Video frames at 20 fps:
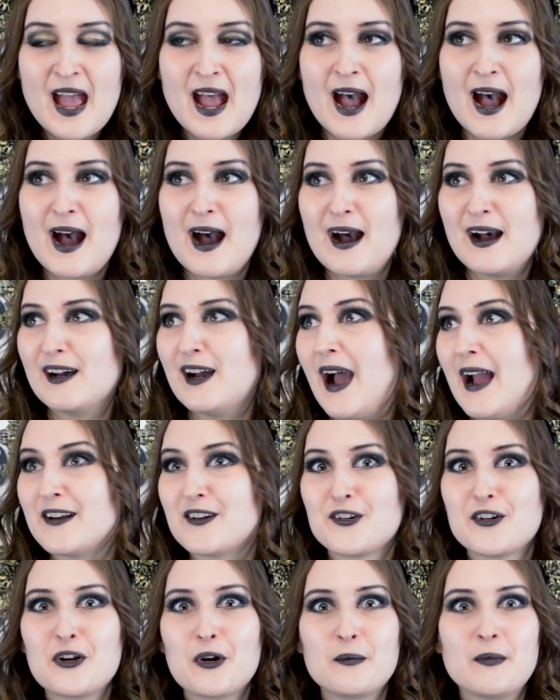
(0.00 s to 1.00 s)
I
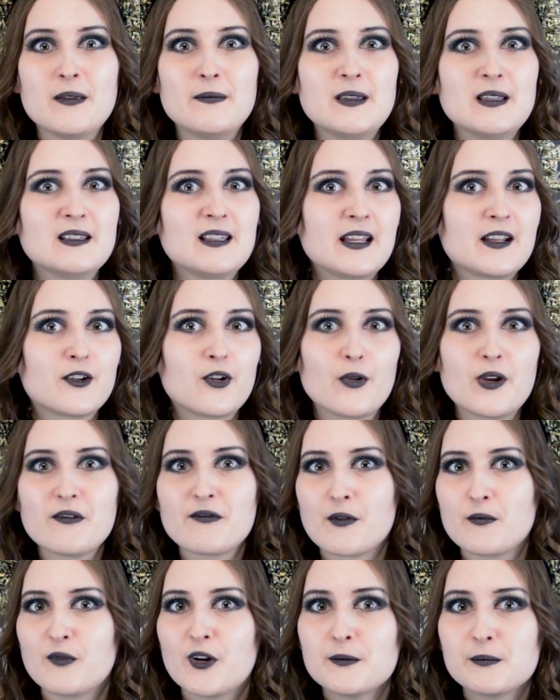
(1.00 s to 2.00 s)
don't know, maybe like going
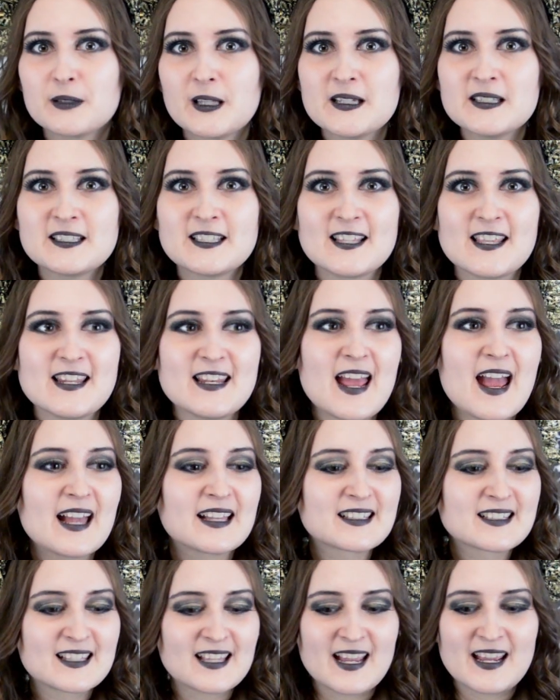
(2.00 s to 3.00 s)
from one place to the
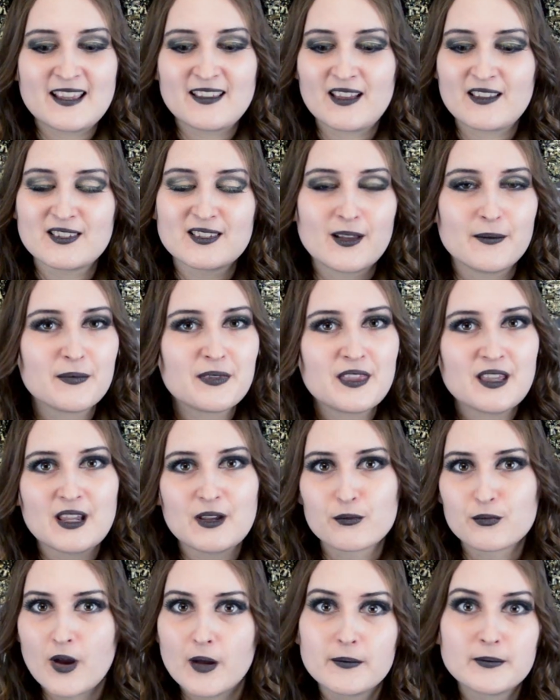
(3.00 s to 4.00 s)
next, like something
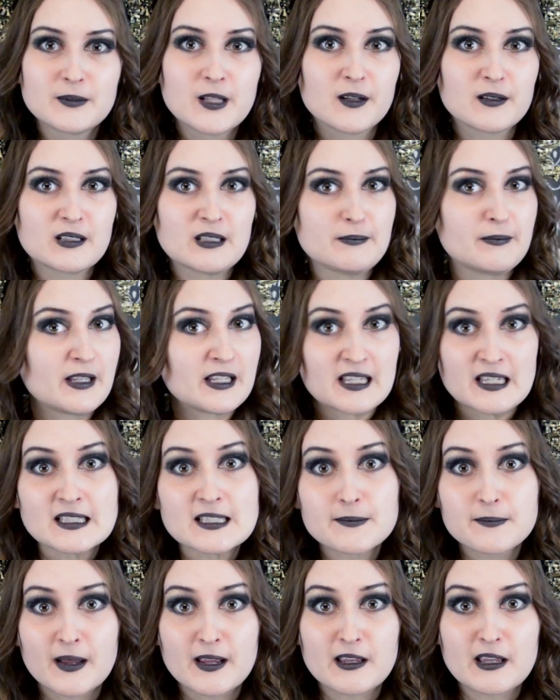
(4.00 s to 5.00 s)
rubbed up
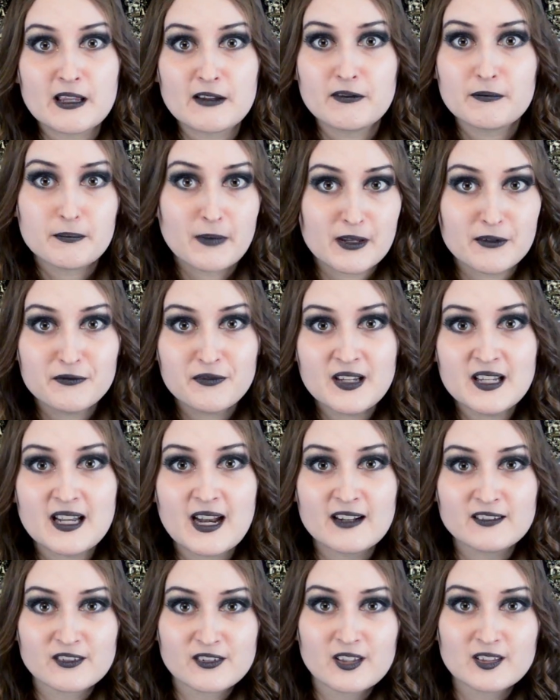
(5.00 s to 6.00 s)
against my feet
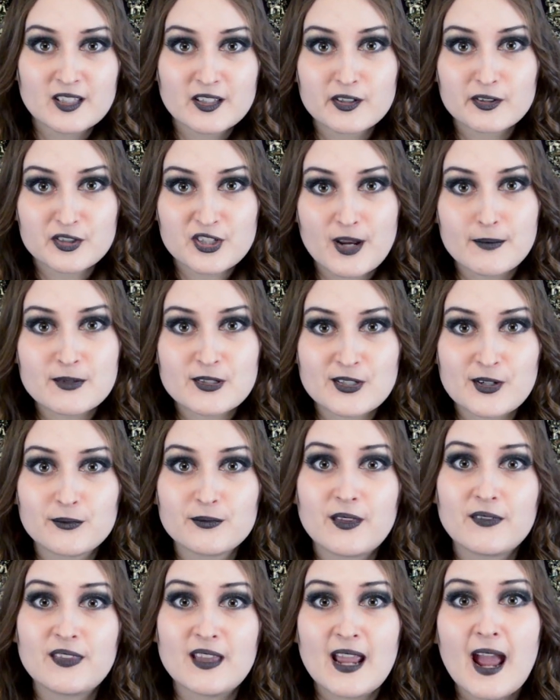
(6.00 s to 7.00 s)
and the little gemstone
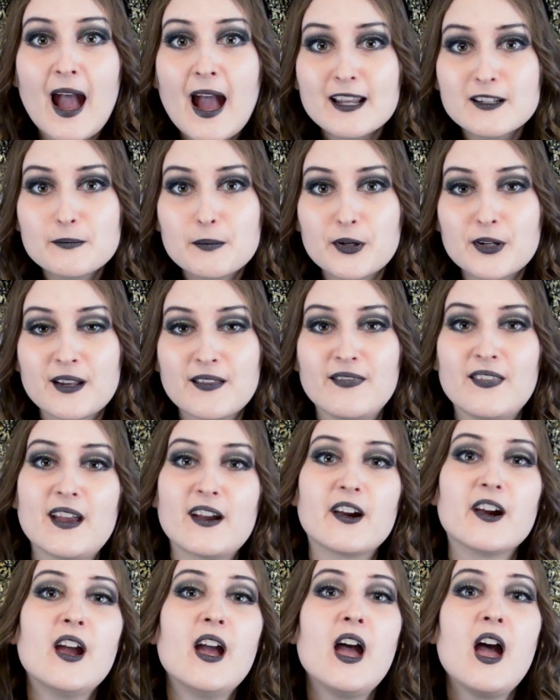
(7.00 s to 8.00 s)
that they had put in
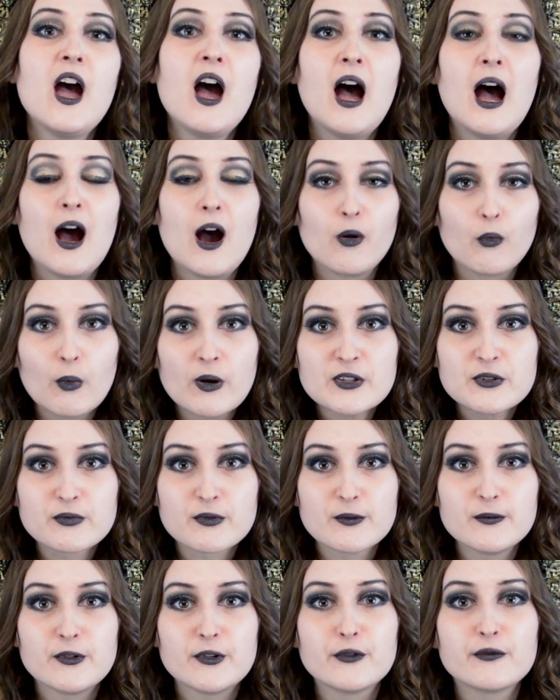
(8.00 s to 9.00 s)
there was
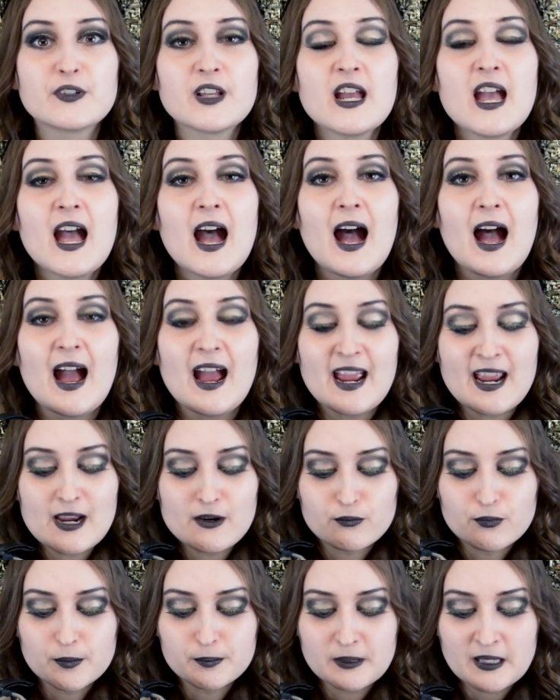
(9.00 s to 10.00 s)
removed. I
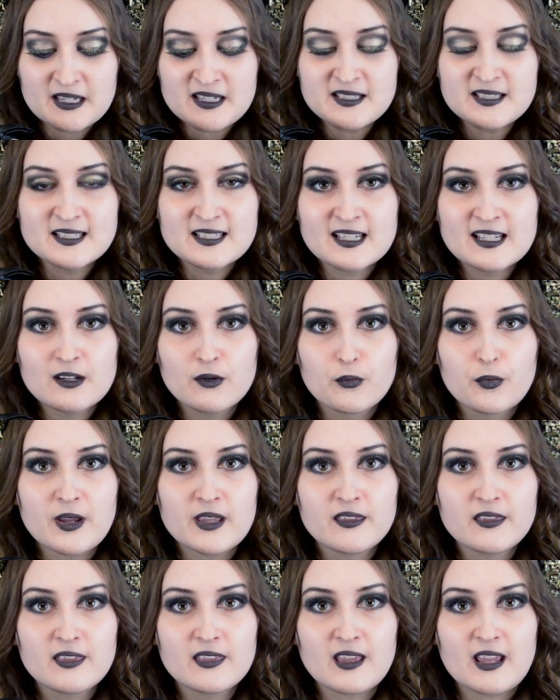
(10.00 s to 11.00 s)
replaced it with
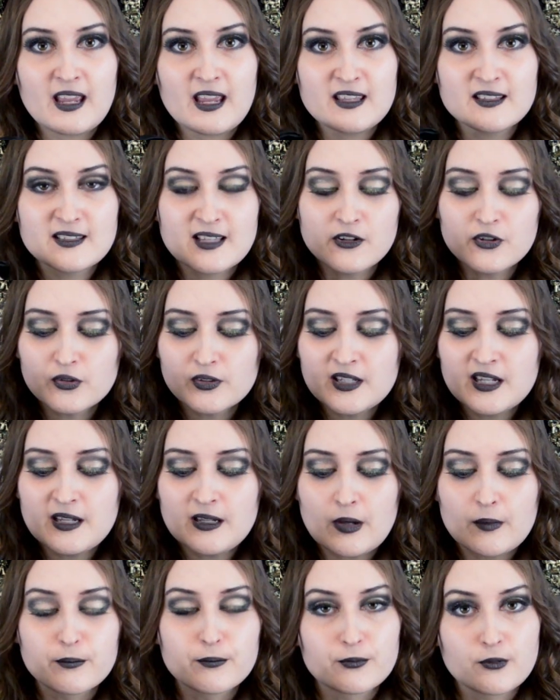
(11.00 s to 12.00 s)
essentially
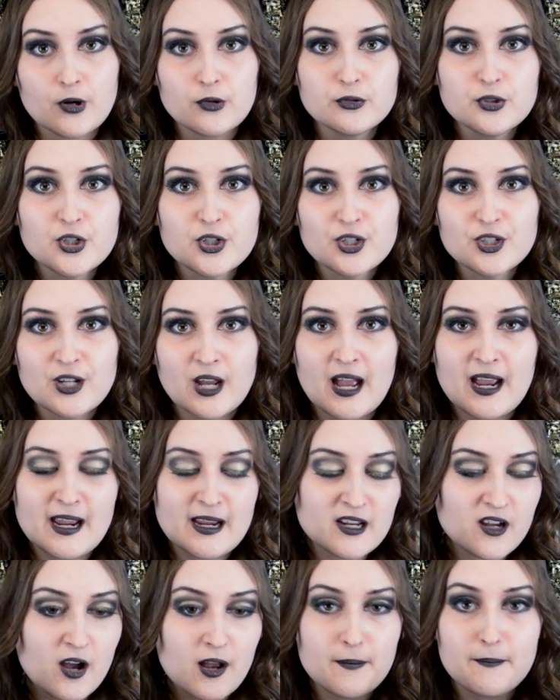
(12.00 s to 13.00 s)
a brooch. I
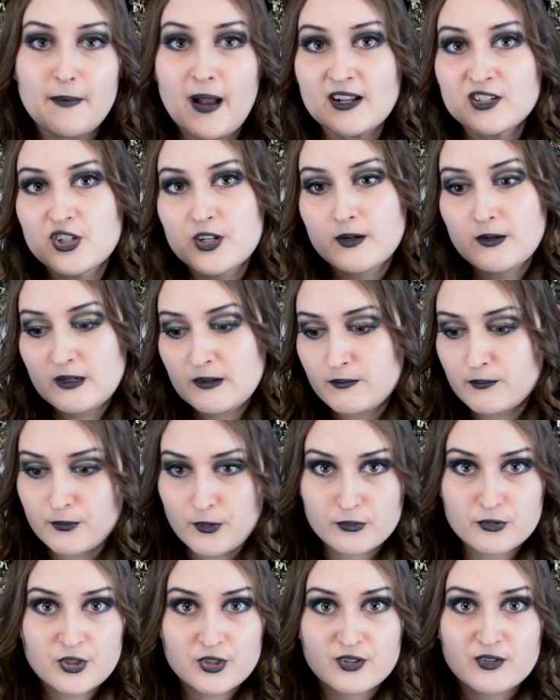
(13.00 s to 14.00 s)
got matching
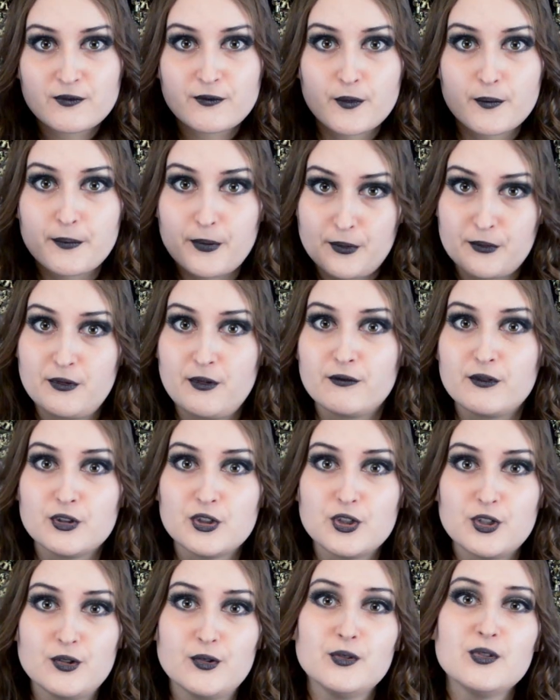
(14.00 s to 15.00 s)
brooches for both of the
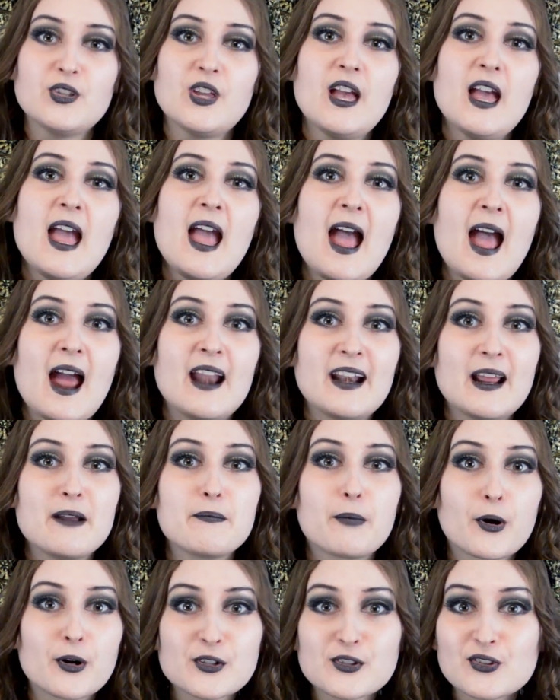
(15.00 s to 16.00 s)
shoes, and I
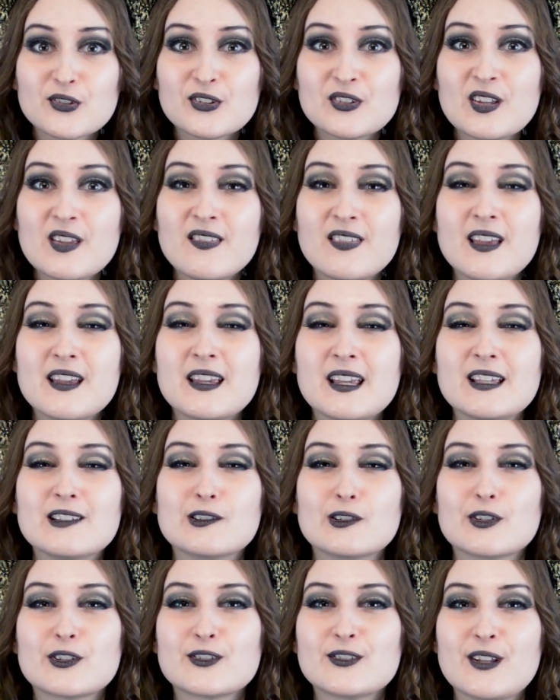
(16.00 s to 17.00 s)
personally think it
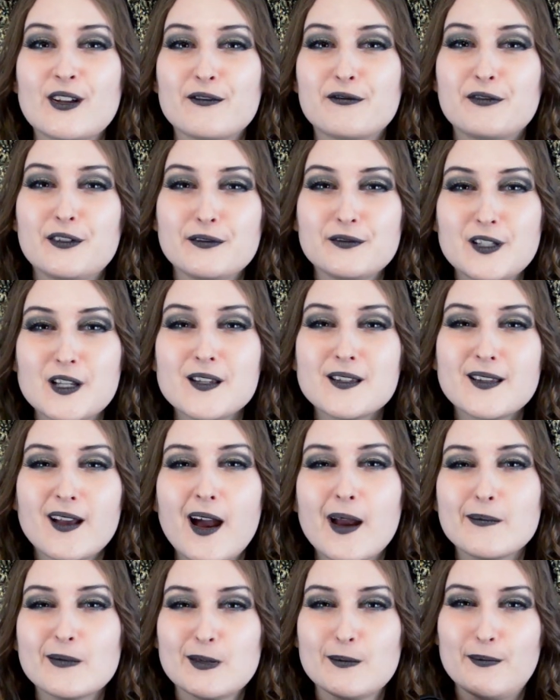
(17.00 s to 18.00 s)
looks 15
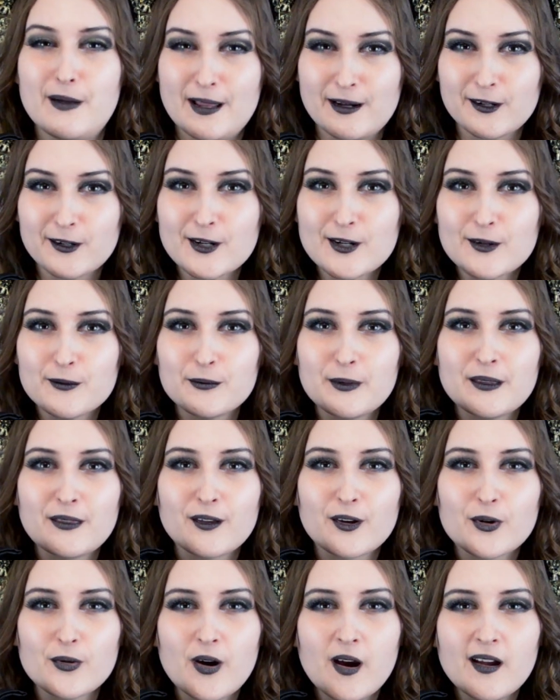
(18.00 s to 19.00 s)
times better with a
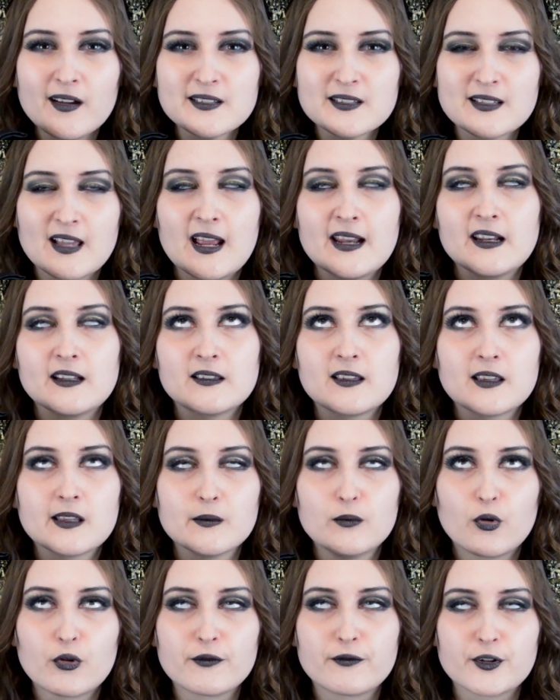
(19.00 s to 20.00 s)
cross, and it's
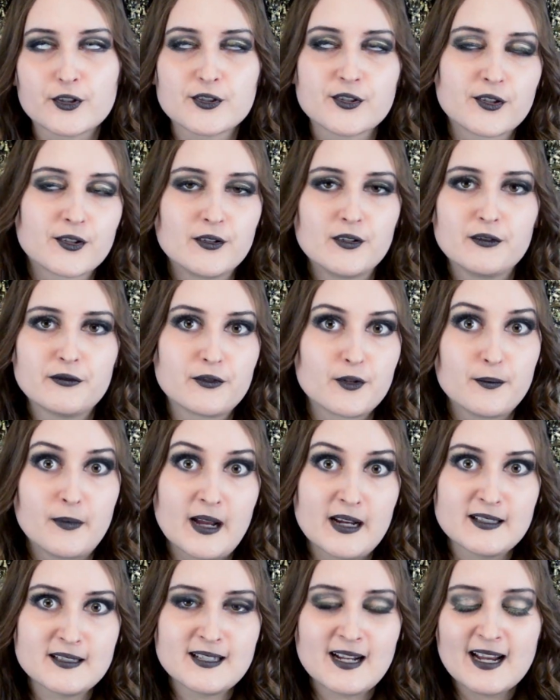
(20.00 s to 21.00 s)
more versatile for
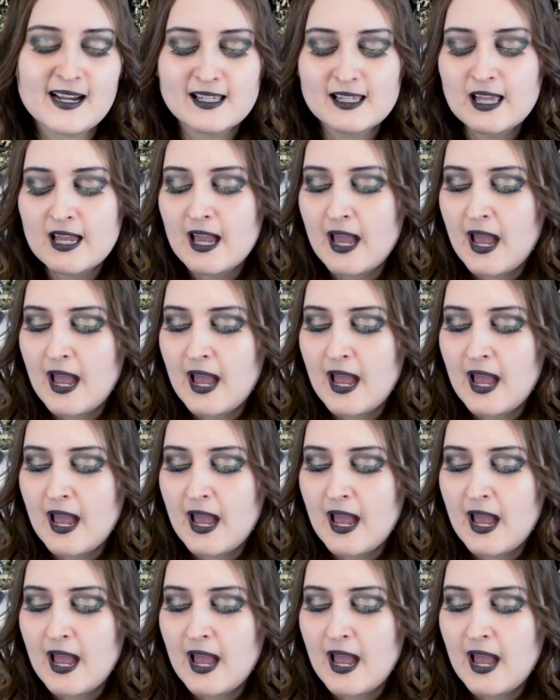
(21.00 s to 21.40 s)
my style.